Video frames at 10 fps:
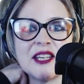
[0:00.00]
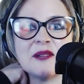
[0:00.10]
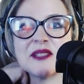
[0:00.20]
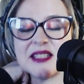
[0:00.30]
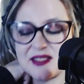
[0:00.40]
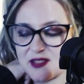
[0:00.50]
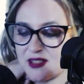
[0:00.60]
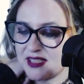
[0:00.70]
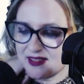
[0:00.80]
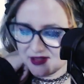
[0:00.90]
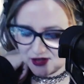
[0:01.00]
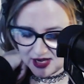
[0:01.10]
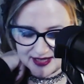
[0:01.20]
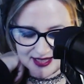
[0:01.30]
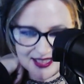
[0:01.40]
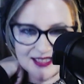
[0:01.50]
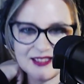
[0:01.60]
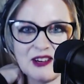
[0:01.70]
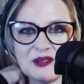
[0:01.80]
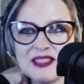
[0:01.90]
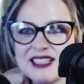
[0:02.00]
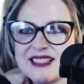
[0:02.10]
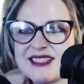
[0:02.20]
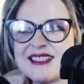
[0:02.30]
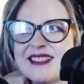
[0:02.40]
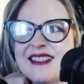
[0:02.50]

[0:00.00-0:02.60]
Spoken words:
anyone else who needs to try to nail harmonies?